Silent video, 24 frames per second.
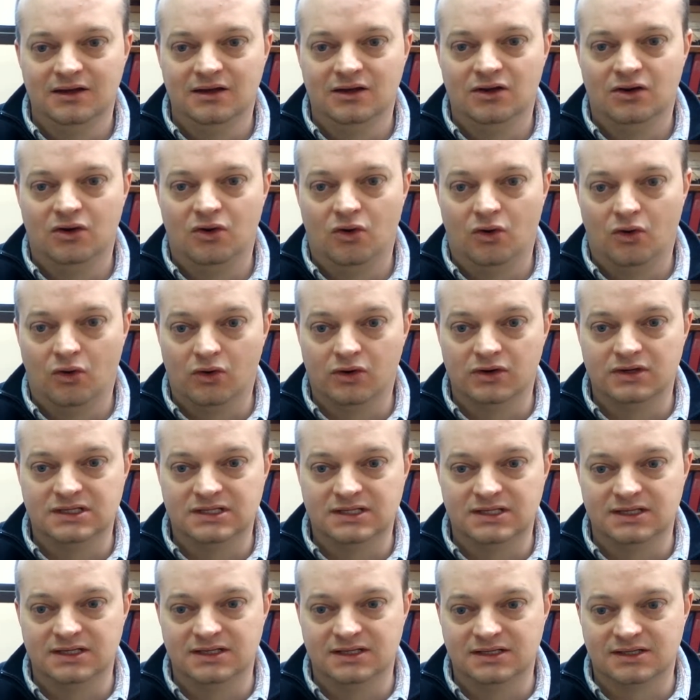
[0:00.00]

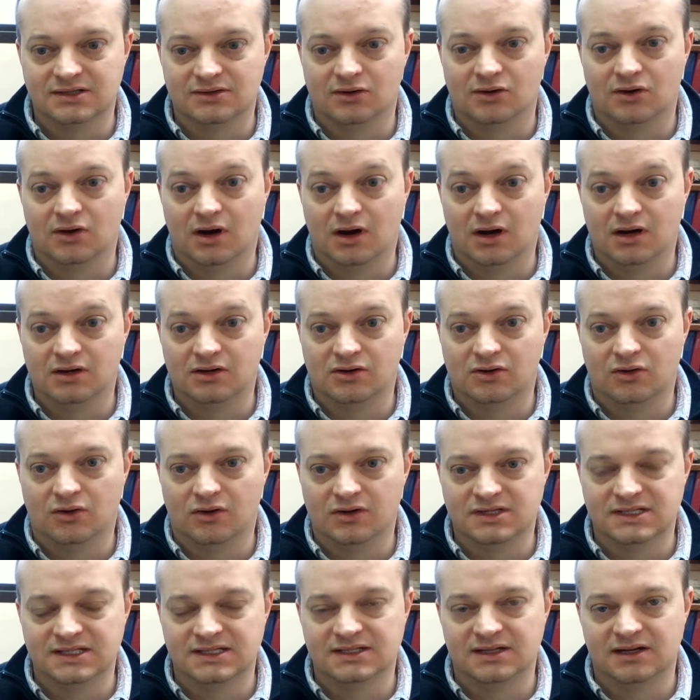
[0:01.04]
courses or art
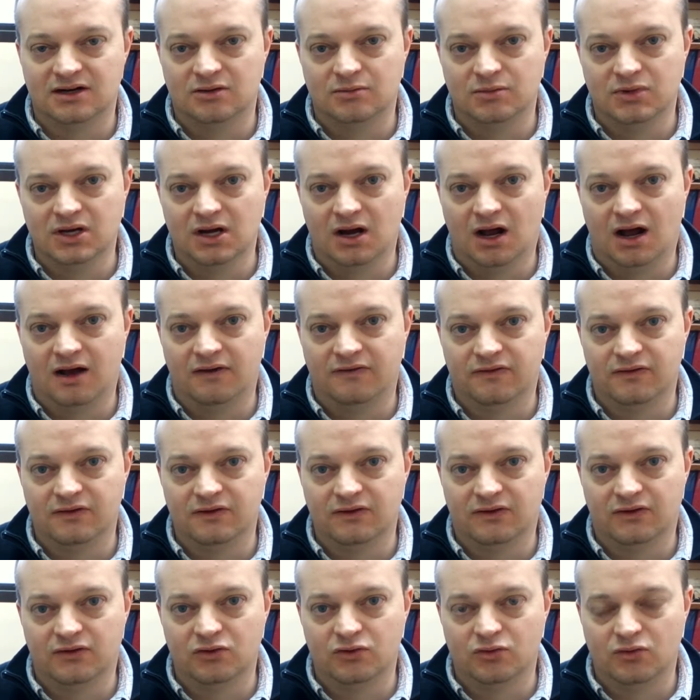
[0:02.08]
courses that are being offered
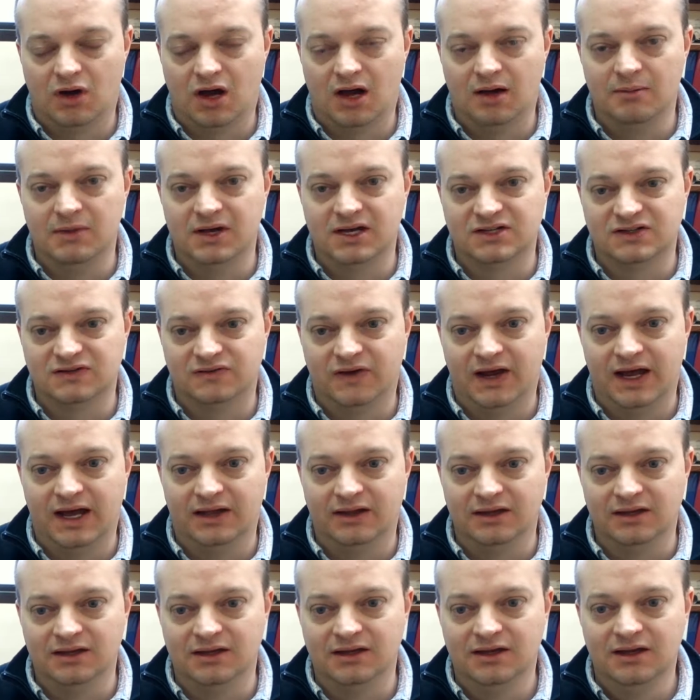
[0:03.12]
through Wabash
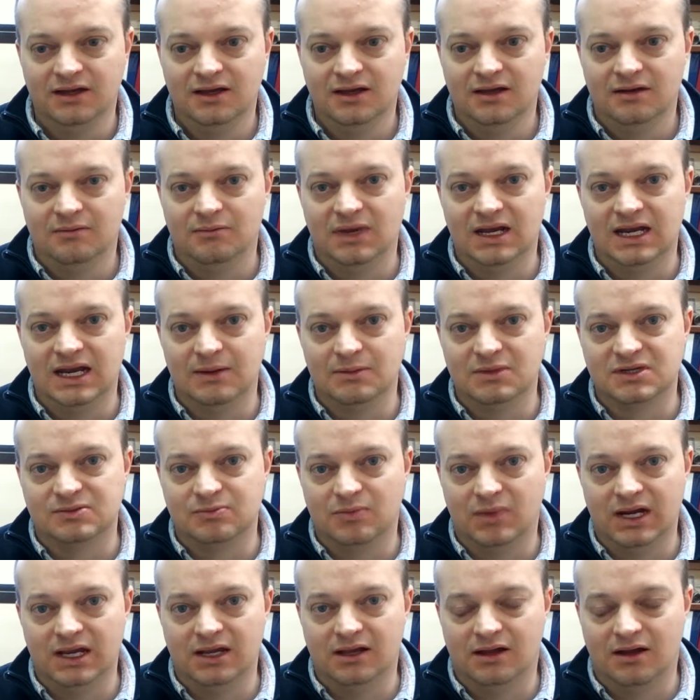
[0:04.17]
Valley. My name is
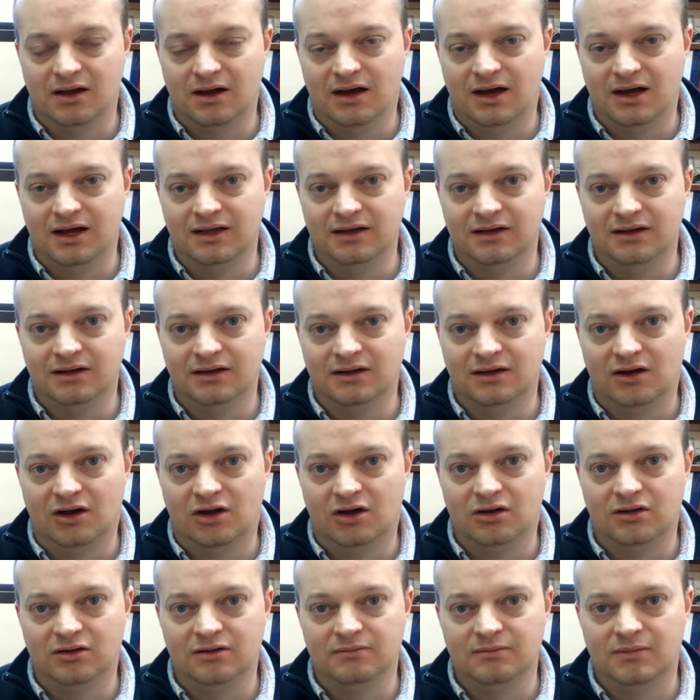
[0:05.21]
Mike Kahn.
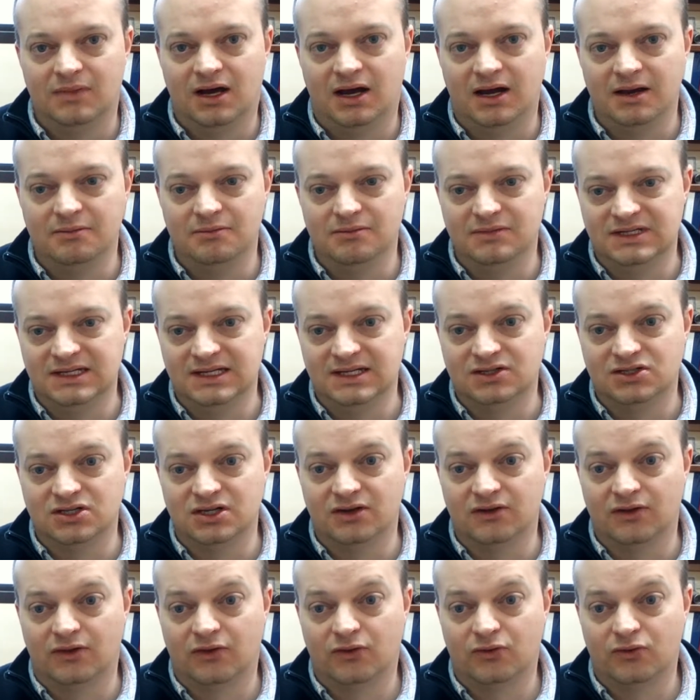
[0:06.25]
I'm
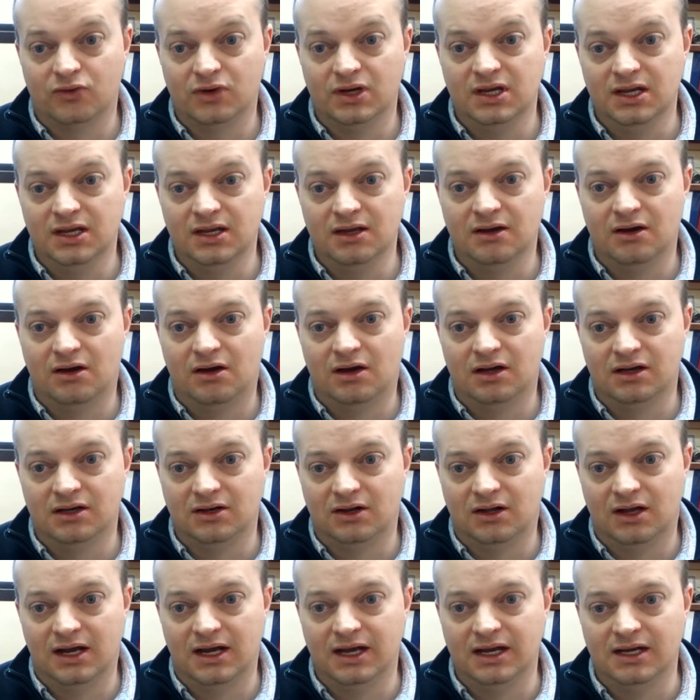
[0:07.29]
teaching 3
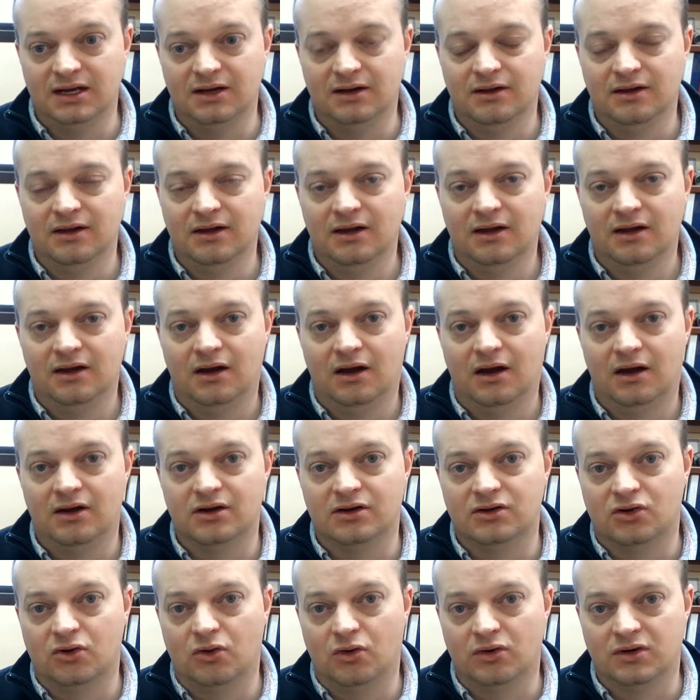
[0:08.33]
online
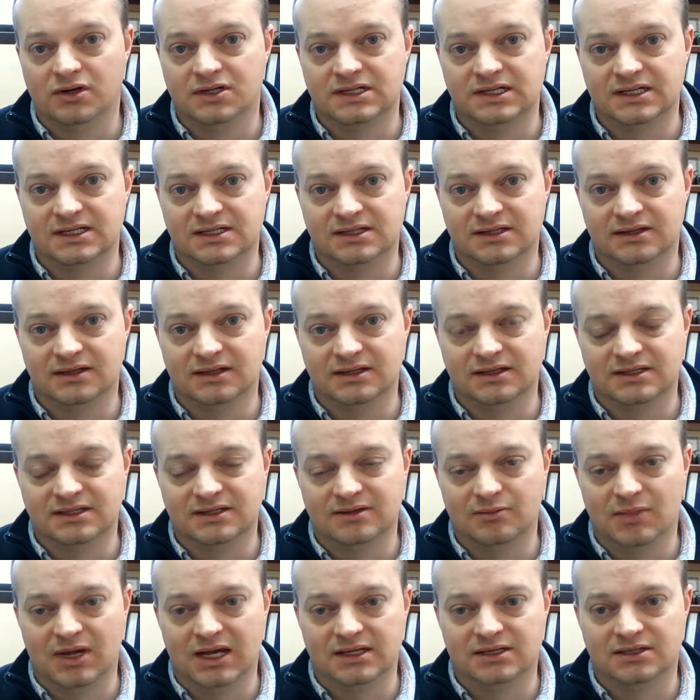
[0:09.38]
art courses this
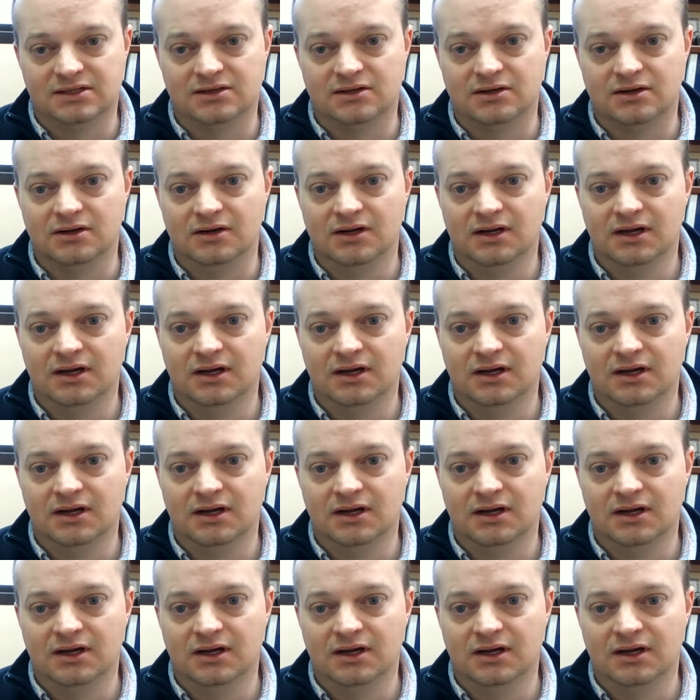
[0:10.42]
semester,